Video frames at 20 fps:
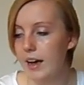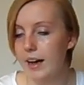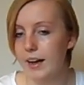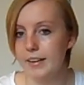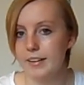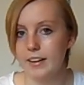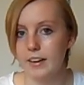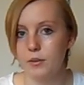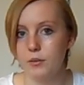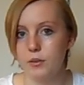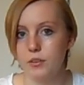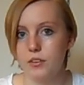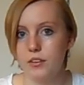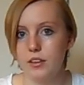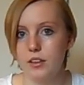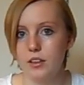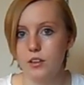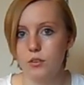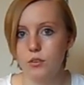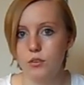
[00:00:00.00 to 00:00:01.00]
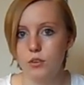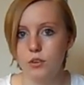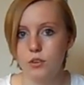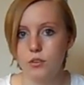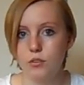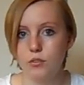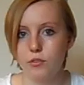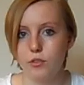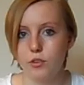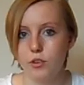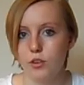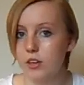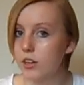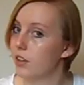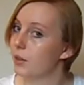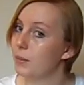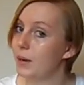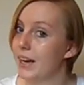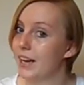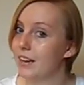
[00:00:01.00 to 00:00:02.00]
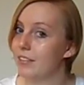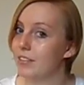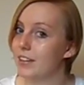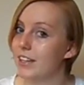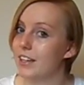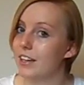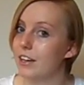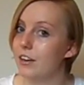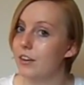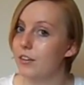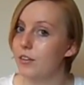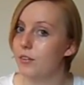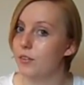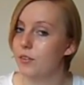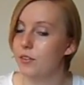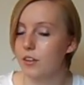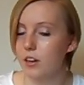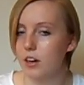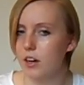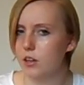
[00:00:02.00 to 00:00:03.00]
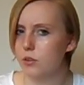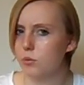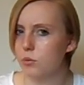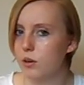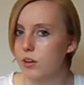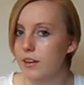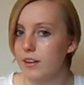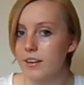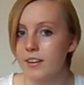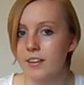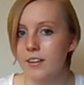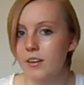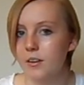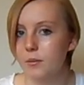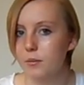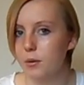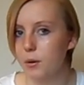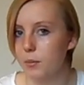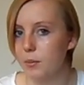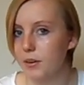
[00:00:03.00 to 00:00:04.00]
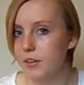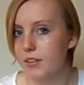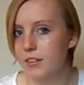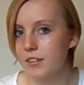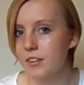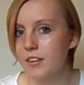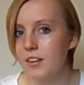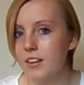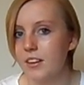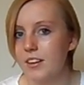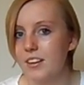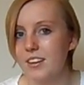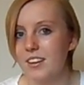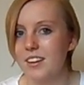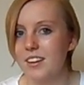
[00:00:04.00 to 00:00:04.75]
And I will see you soon for another packing video. The last one, I promise.